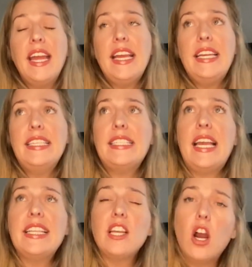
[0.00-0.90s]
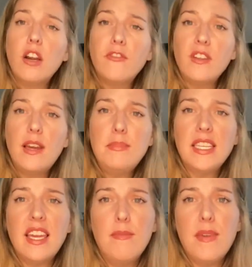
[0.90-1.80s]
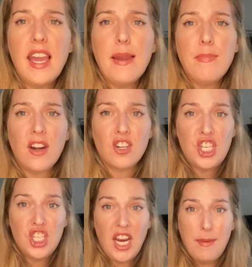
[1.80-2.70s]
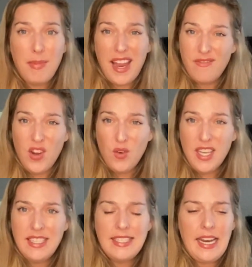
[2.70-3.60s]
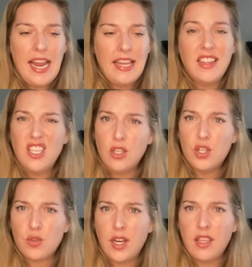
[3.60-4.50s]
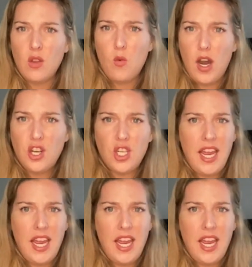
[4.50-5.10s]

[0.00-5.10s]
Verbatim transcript: is it's hard for them to give me a better shape, I noticed, and they do shrink in the wash.